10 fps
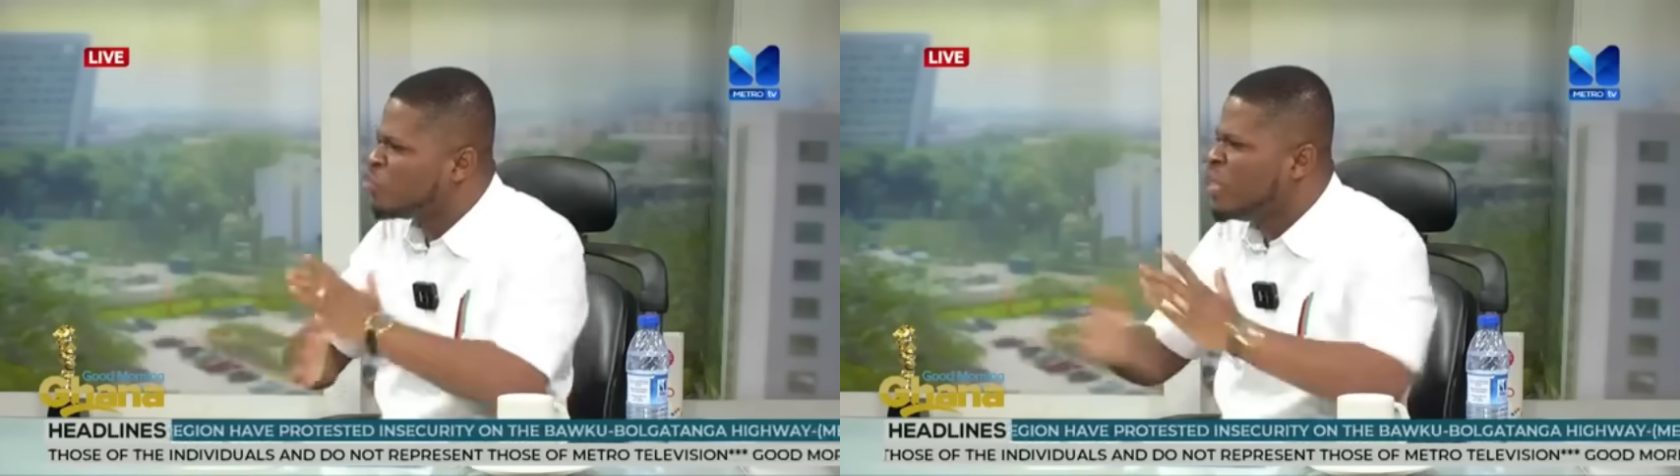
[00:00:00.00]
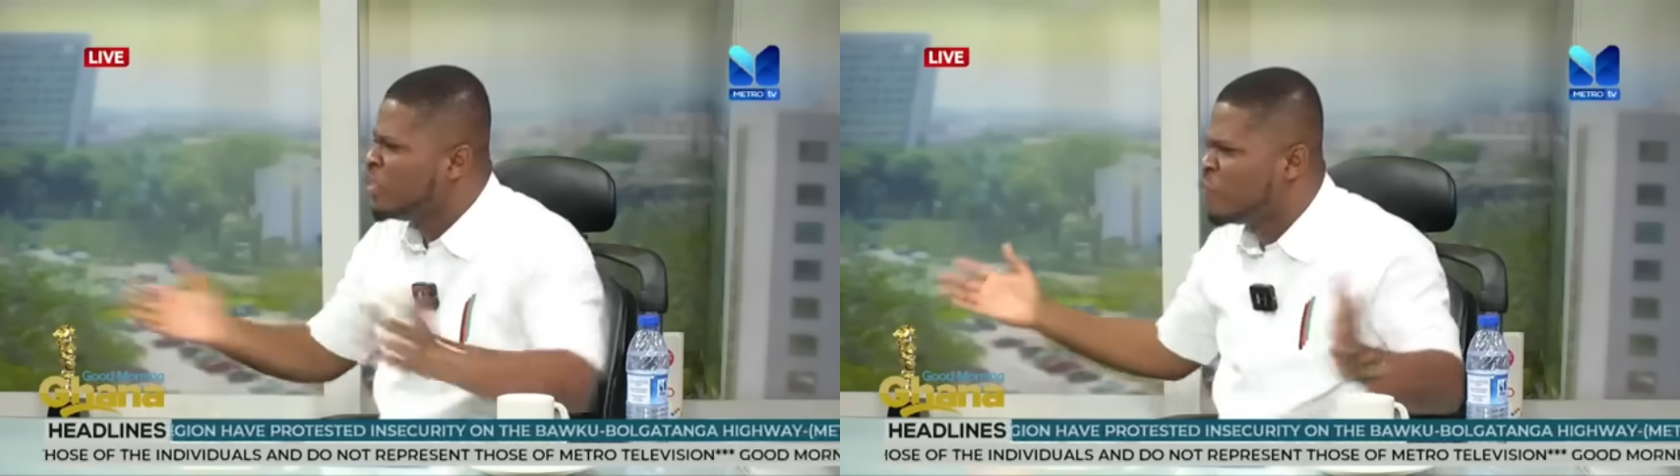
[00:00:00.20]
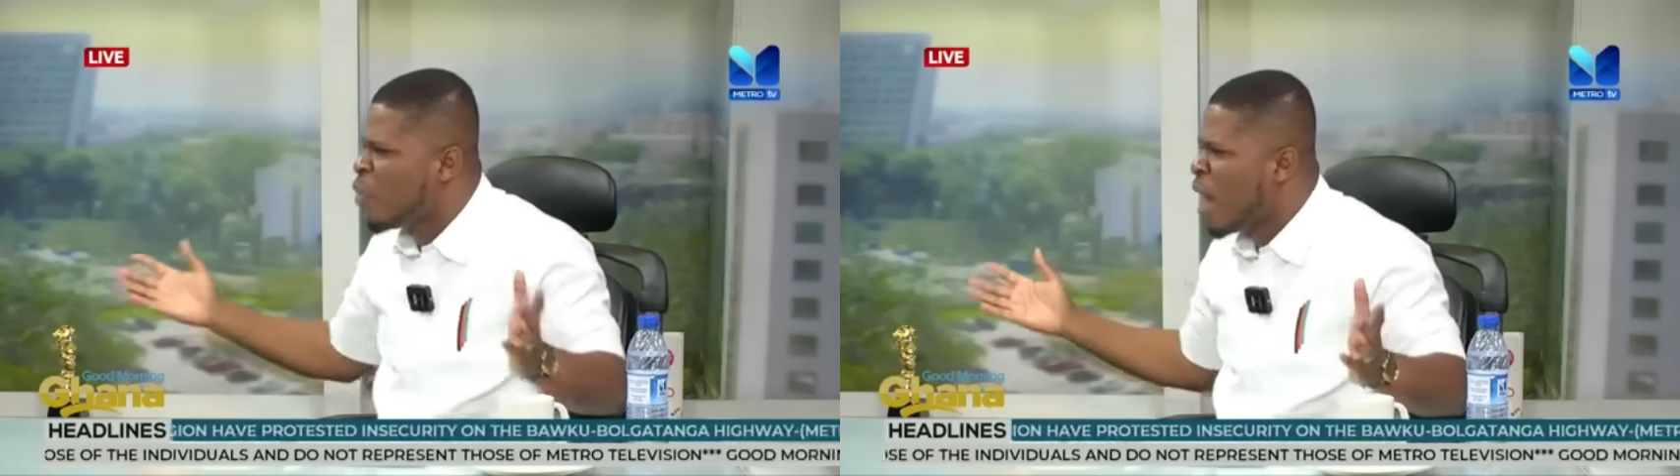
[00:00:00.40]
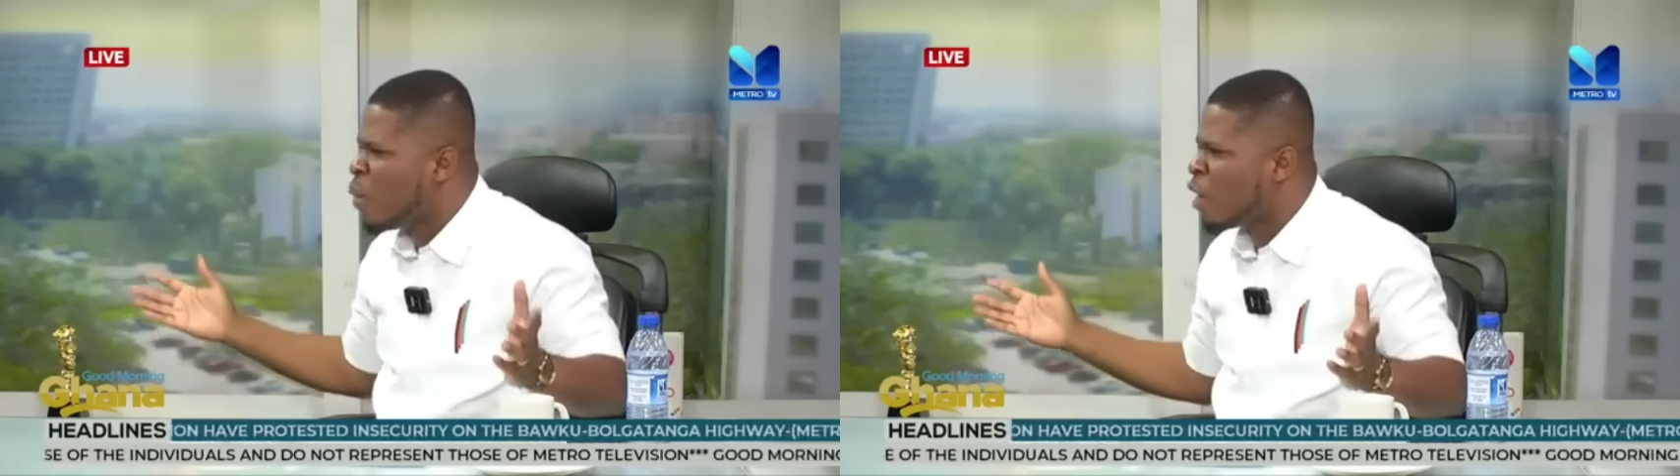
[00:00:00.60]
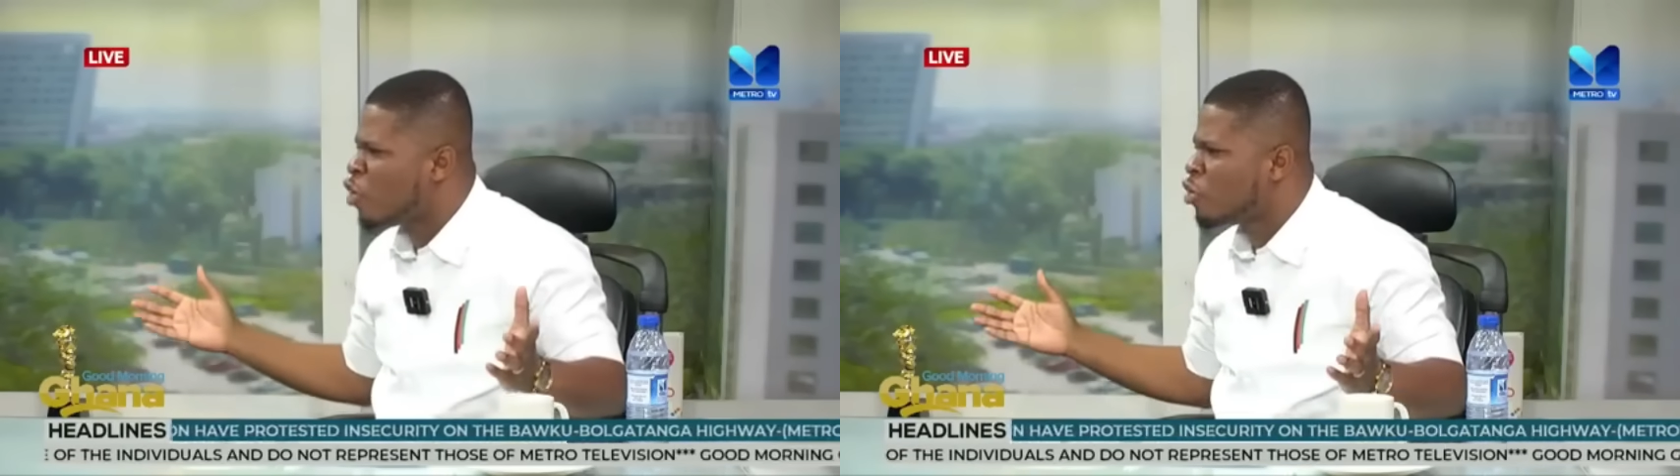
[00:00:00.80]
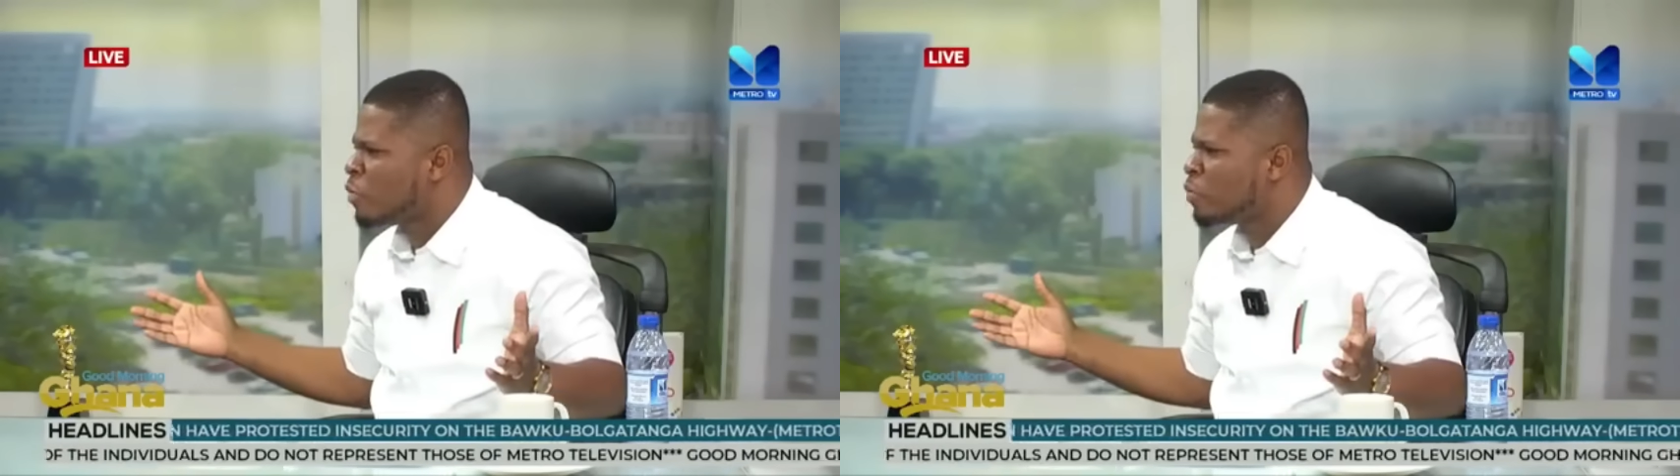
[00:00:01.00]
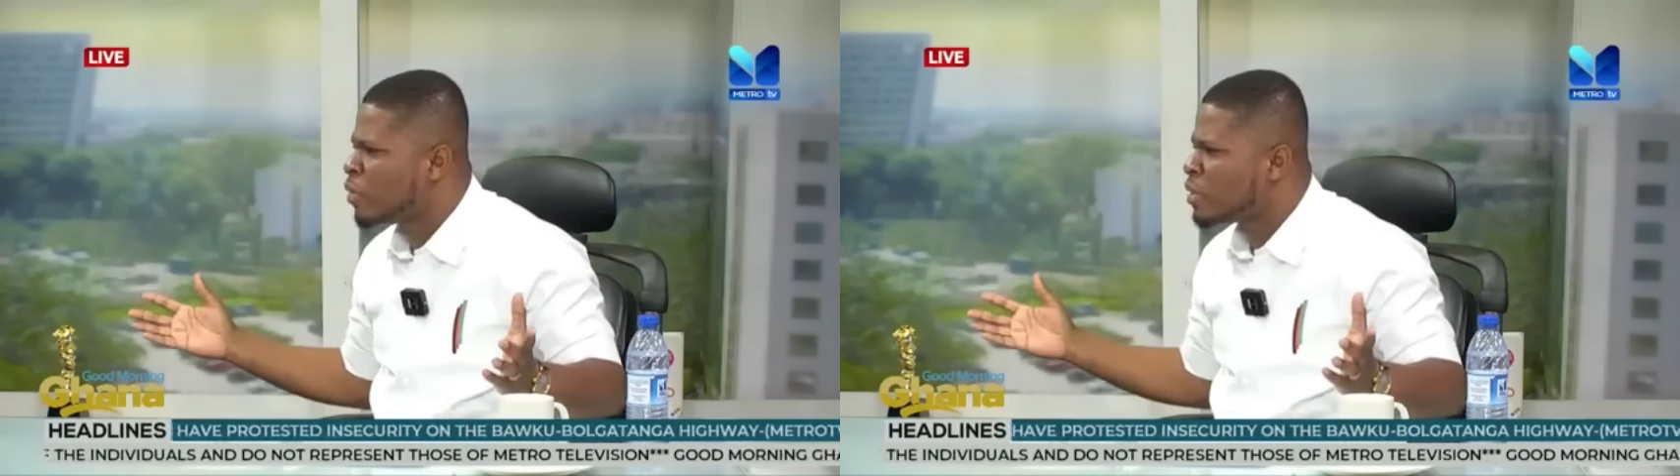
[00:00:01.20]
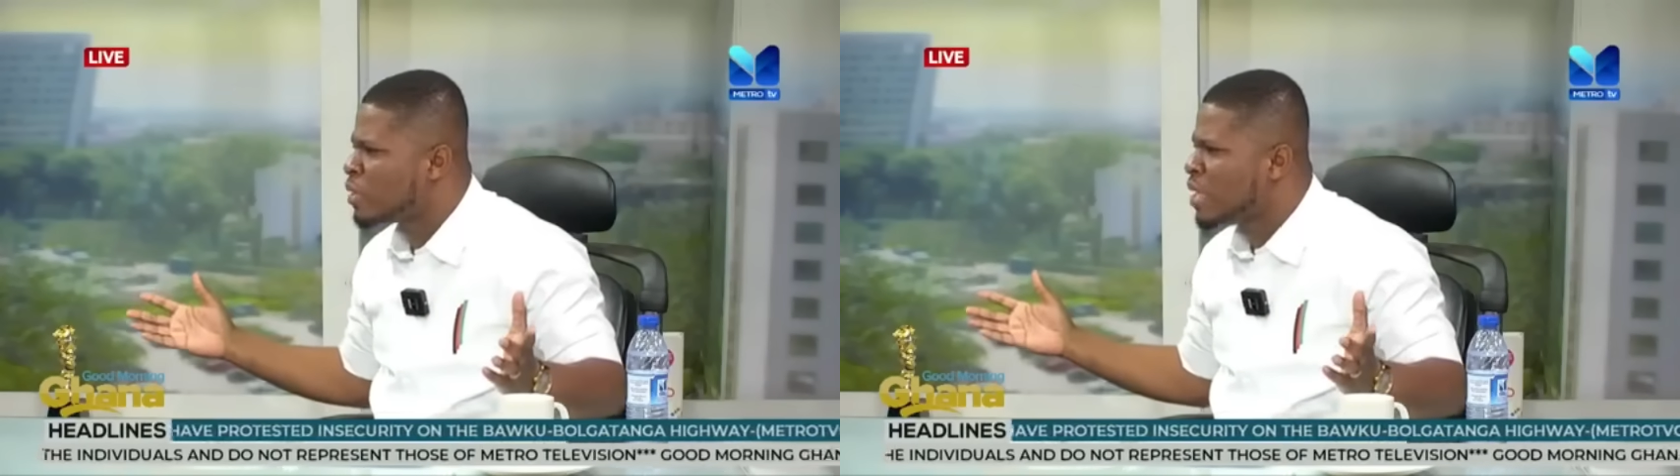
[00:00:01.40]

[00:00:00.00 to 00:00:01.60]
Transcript: 24-hour economy policy.